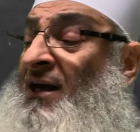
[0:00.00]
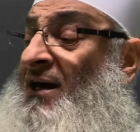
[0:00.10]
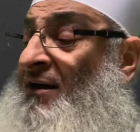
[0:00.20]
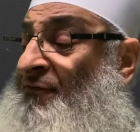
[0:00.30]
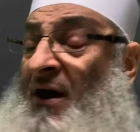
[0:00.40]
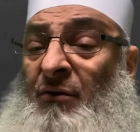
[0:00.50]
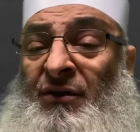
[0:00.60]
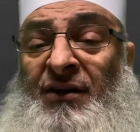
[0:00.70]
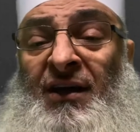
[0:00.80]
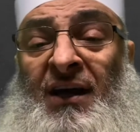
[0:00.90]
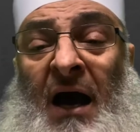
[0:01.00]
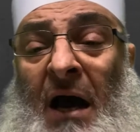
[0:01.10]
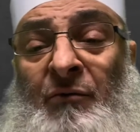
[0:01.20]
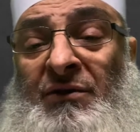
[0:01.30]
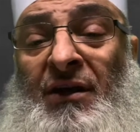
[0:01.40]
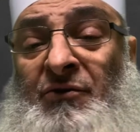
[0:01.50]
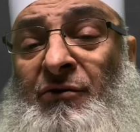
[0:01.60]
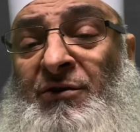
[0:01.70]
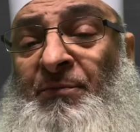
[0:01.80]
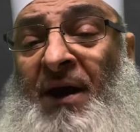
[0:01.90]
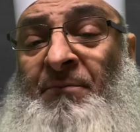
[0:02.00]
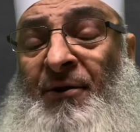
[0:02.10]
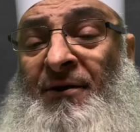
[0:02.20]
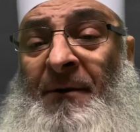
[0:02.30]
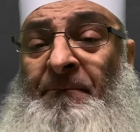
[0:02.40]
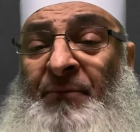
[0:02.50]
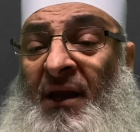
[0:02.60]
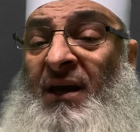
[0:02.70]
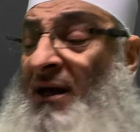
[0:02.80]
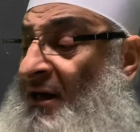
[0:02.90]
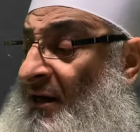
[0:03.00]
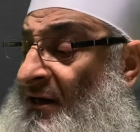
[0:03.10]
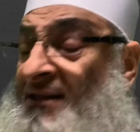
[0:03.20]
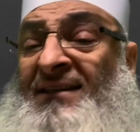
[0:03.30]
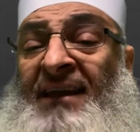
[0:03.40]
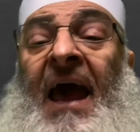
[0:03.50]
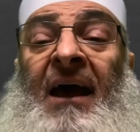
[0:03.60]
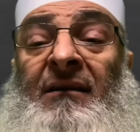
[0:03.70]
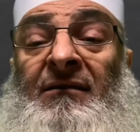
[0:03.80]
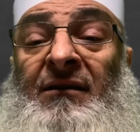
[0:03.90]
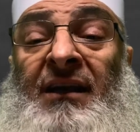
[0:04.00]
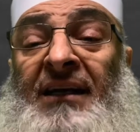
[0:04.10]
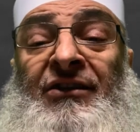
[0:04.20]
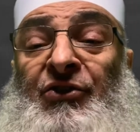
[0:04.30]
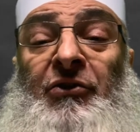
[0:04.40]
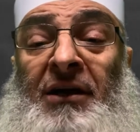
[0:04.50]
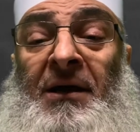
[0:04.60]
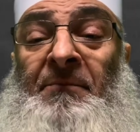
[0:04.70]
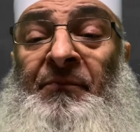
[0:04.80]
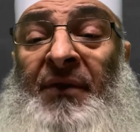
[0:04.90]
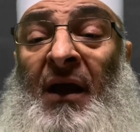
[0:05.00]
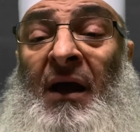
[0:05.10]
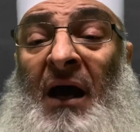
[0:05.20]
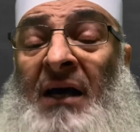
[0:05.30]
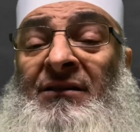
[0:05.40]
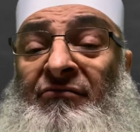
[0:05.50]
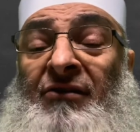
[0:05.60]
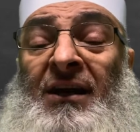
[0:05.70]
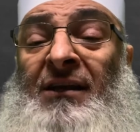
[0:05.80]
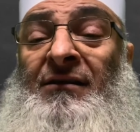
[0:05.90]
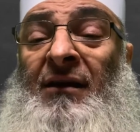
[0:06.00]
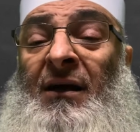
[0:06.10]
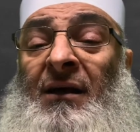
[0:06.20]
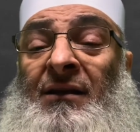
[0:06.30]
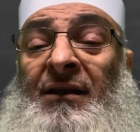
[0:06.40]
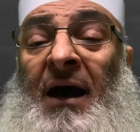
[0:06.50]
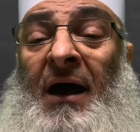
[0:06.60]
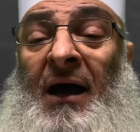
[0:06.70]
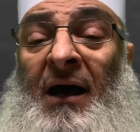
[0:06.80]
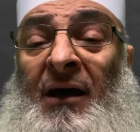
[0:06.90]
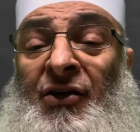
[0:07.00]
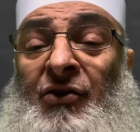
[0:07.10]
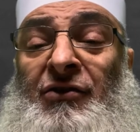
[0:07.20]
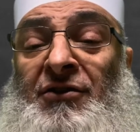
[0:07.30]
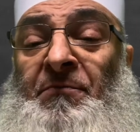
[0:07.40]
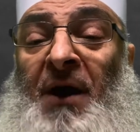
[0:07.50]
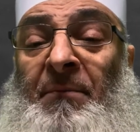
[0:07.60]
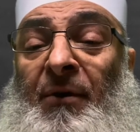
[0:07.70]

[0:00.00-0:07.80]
found the guy with a newspaper, he stand next to him and read the newspaper